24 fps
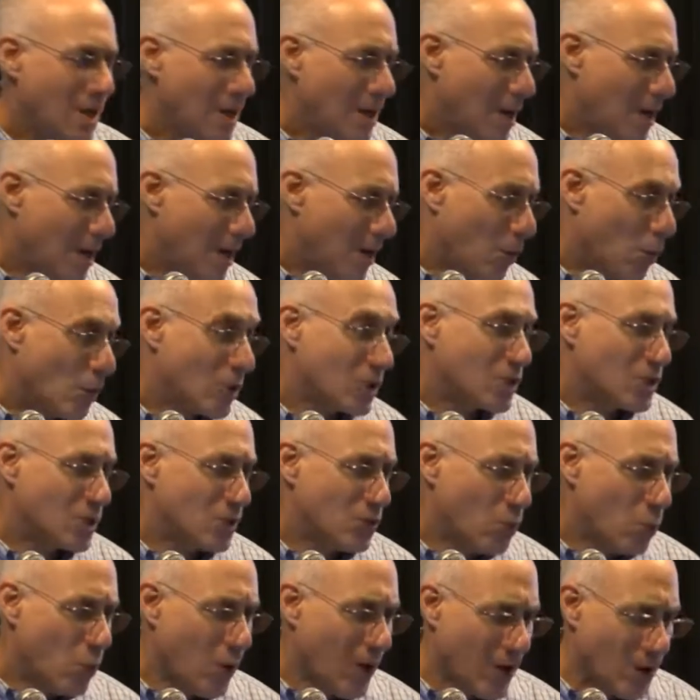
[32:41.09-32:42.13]

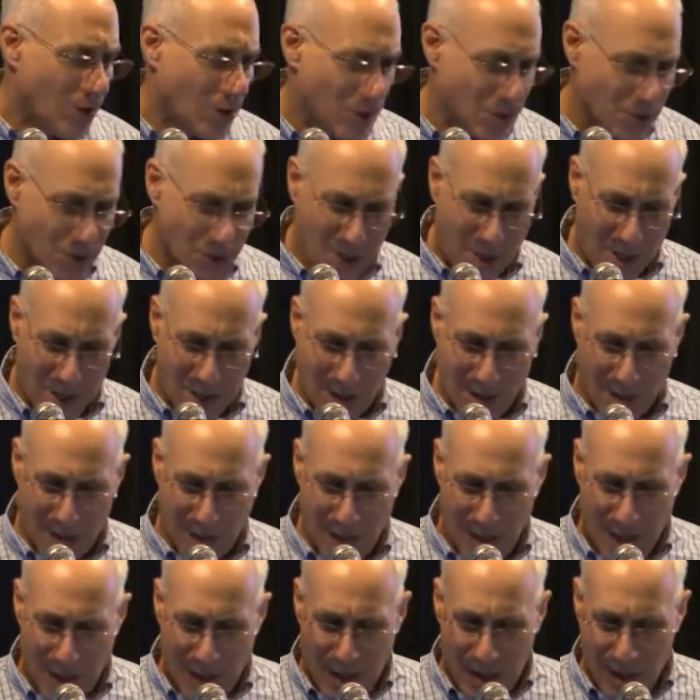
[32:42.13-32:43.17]
Orson Welles
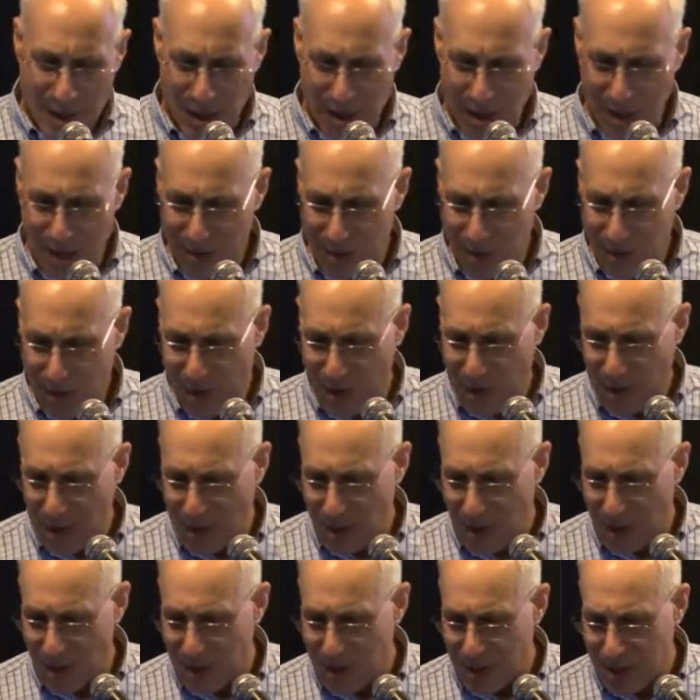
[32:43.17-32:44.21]
was on the
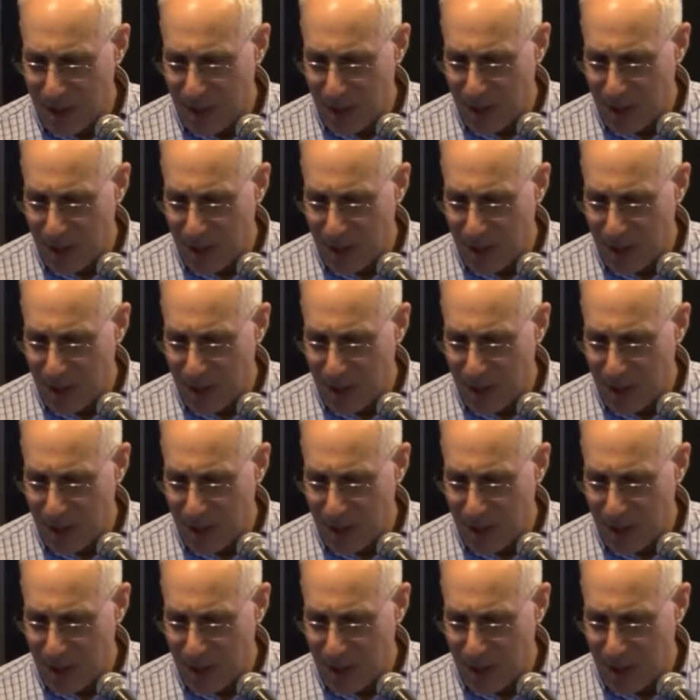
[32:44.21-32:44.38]
list,